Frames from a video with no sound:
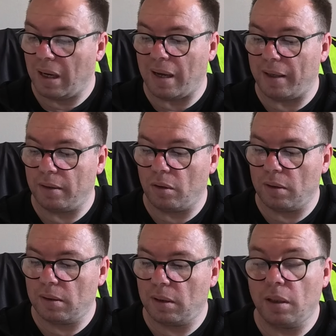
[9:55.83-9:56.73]
and
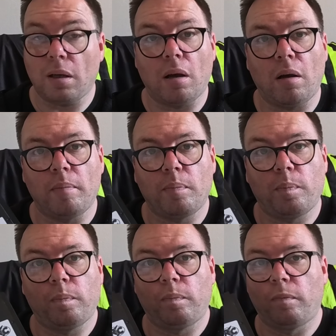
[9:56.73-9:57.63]
honestly, I'm
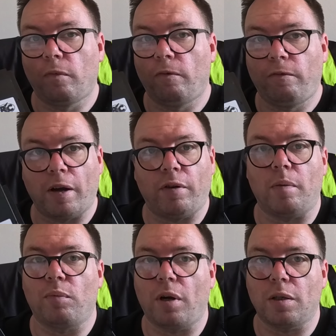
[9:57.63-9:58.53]
very
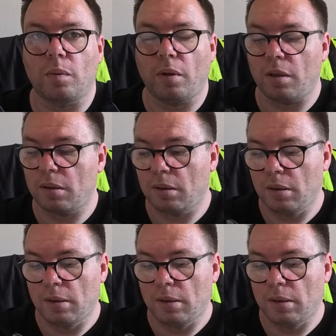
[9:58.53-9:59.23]
impressed with this.